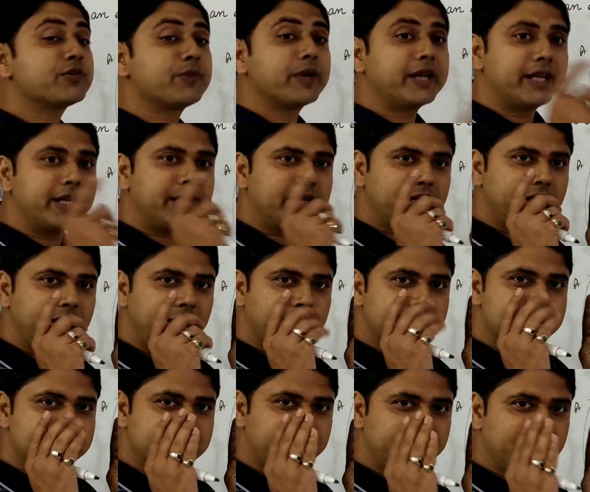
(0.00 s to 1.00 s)
is mane
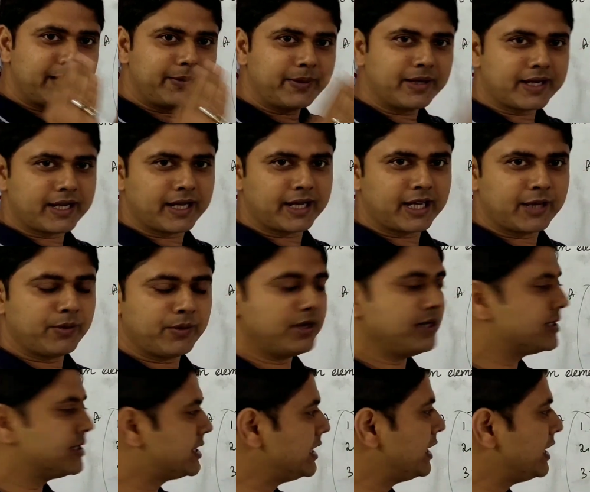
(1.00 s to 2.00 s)
extra element thakibo
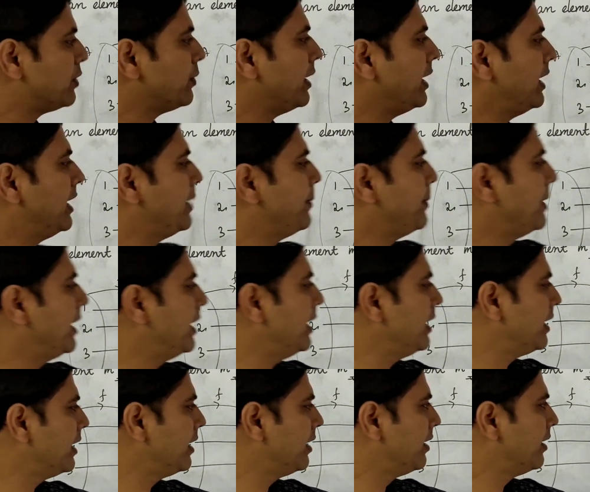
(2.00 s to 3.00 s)
g2
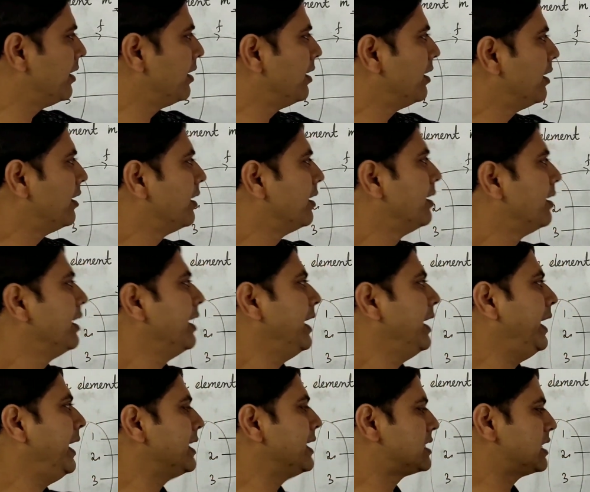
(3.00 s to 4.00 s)
element
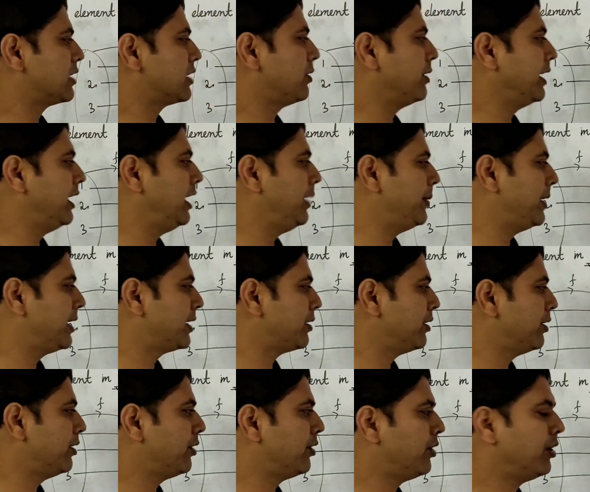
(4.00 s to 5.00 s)
A setor
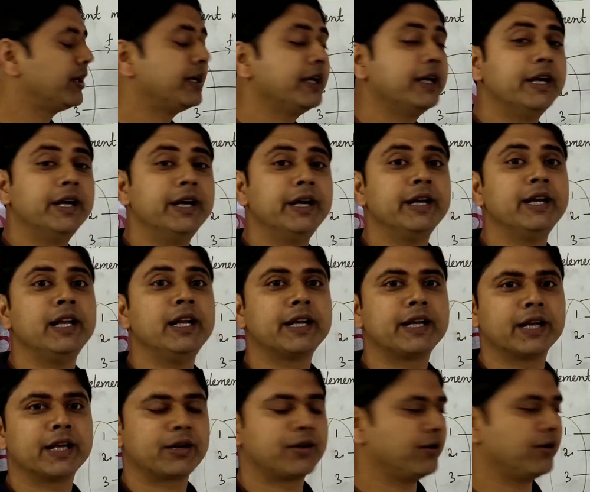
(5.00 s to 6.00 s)
element or logot
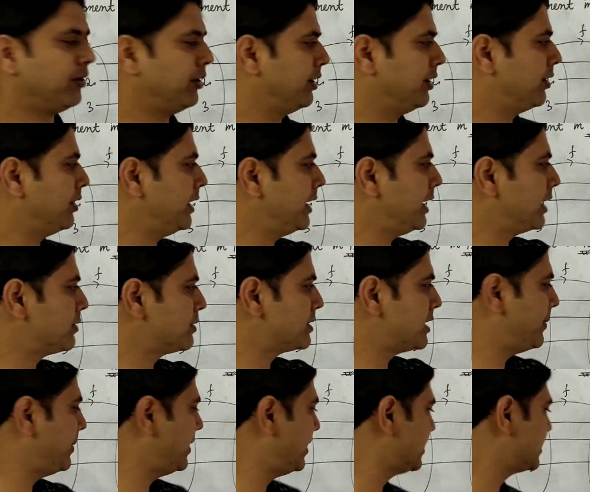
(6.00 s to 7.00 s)
related no dhara here
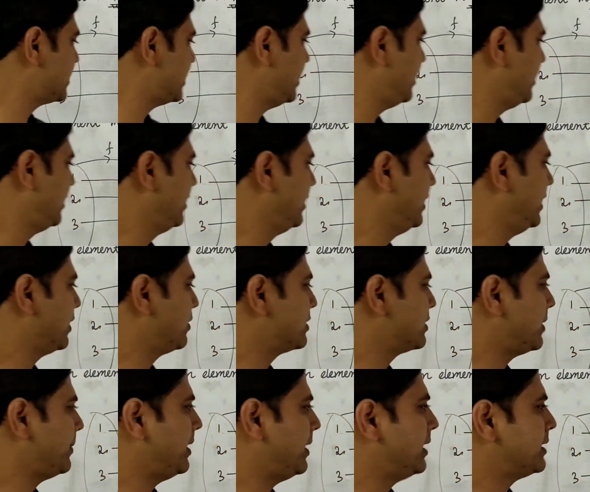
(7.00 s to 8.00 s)
7 ase here
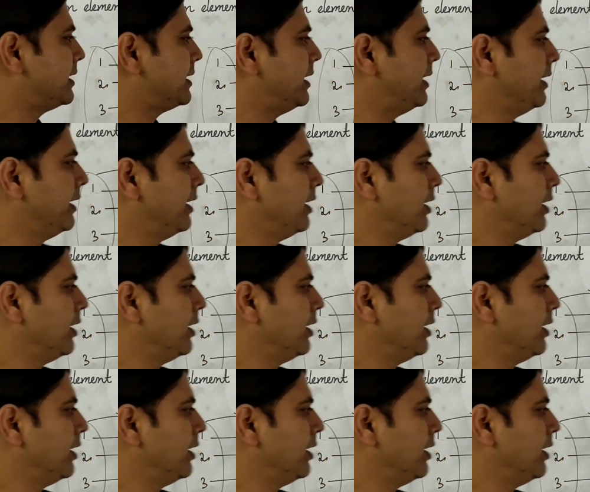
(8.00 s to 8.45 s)
7 ase